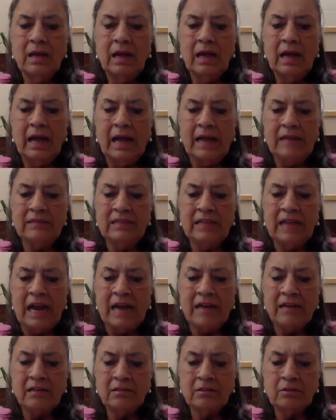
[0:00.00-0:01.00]
And
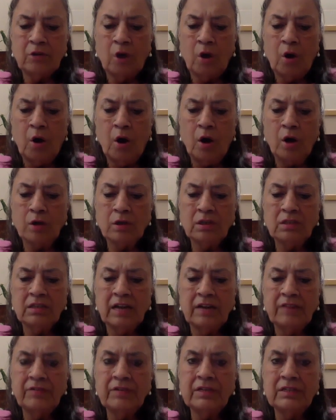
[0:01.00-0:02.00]
that thought
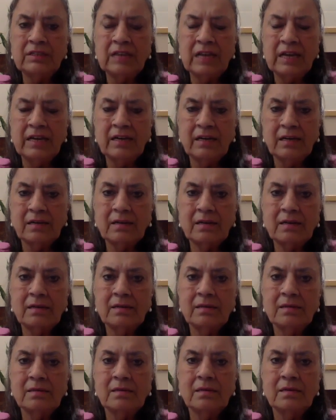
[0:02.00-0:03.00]
that we think
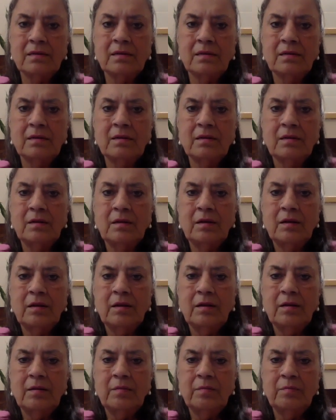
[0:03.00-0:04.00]

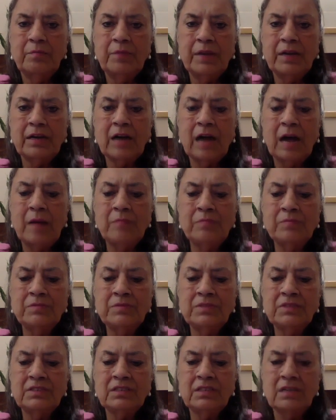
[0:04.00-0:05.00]

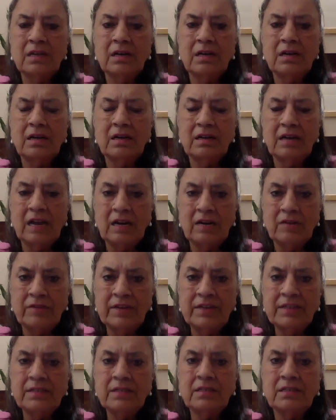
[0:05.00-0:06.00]
becomes
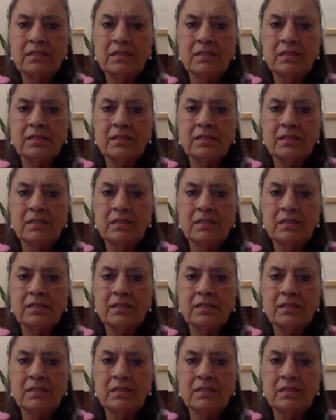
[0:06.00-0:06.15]
relevant